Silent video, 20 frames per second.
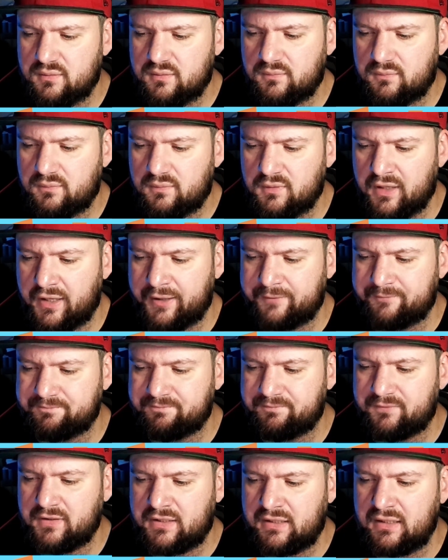like
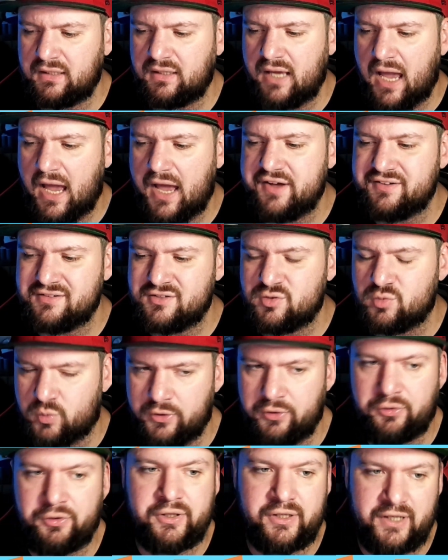he has
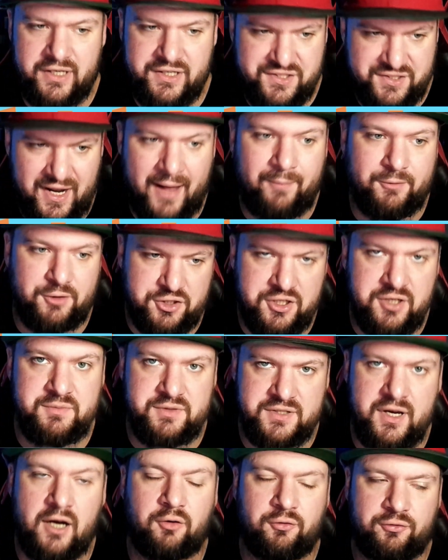really established
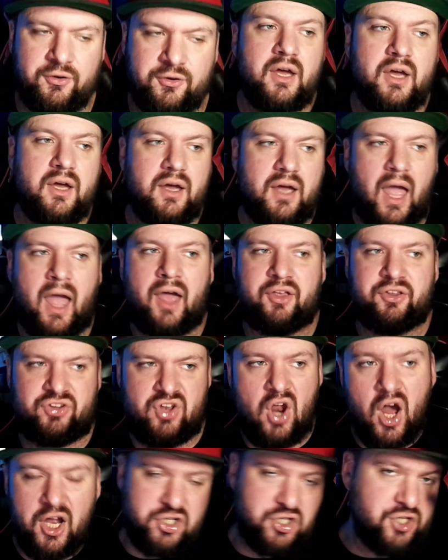himself as
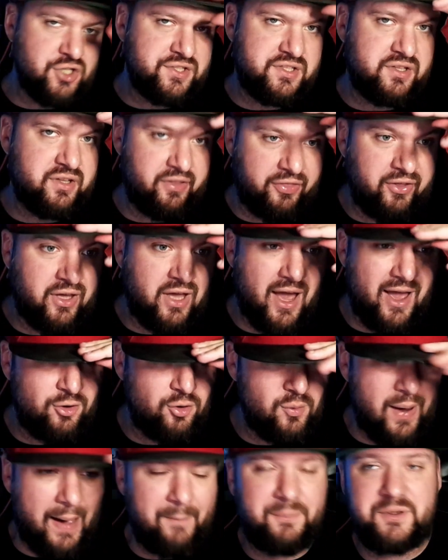not just the, the, guy
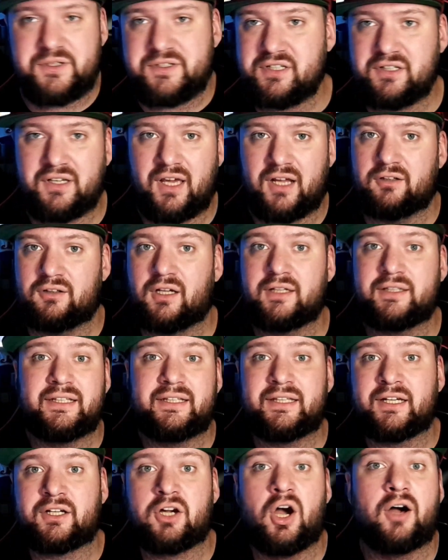who happened to get a lucky
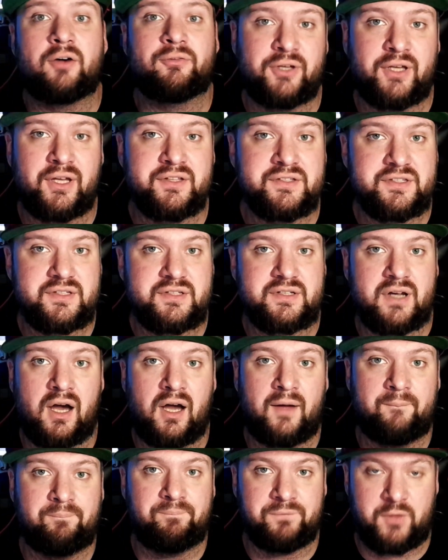kickoff against
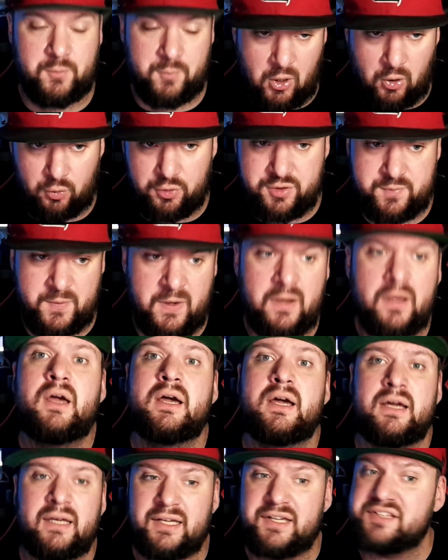um, Kamaru Usman.
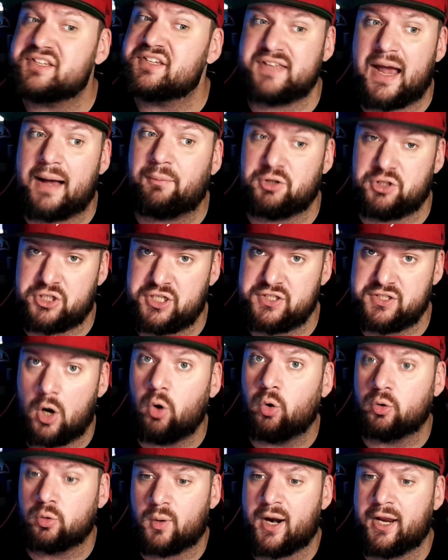He has established his
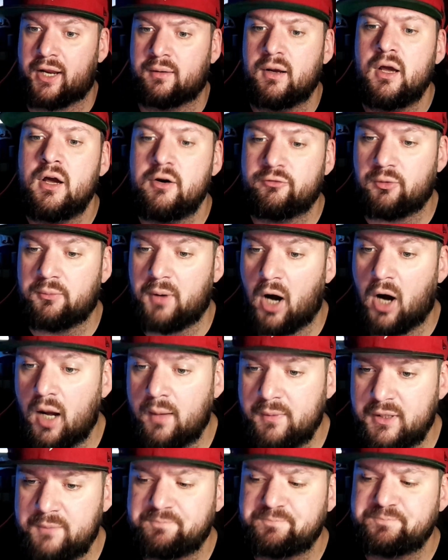own reign. For Muhammad,